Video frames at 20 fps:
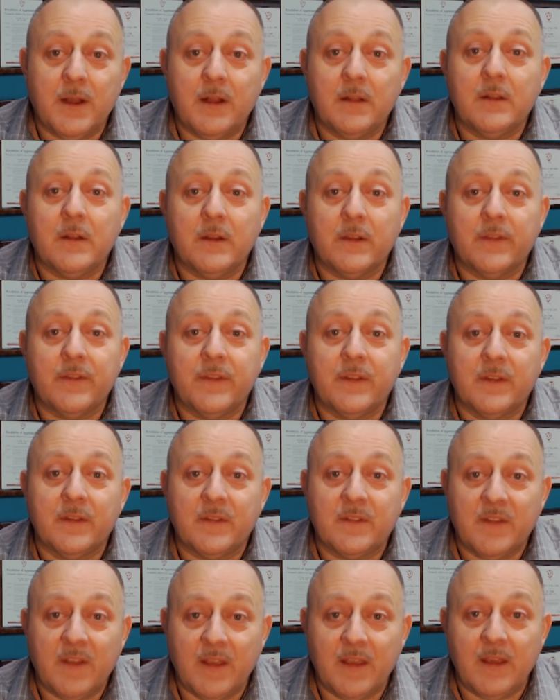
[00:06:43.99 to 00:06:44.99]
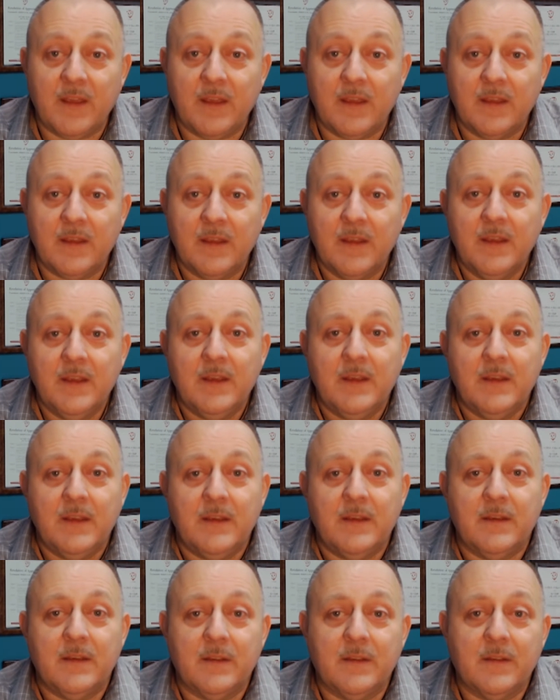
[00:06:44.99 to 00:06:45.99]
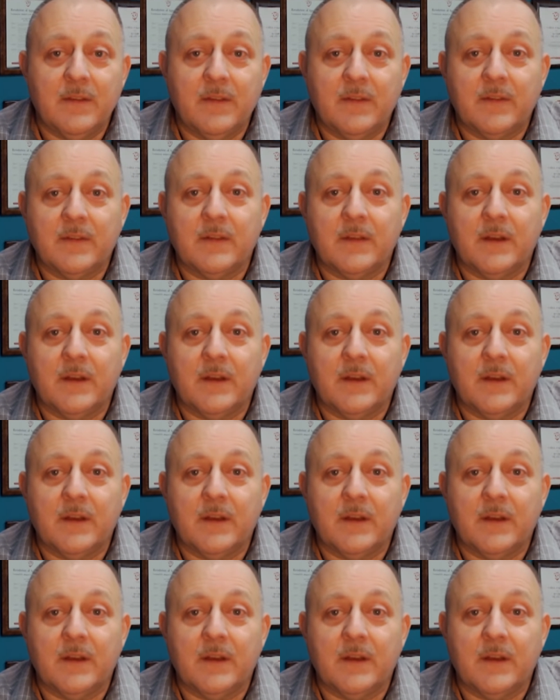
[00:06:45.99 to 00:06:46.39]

how long things take is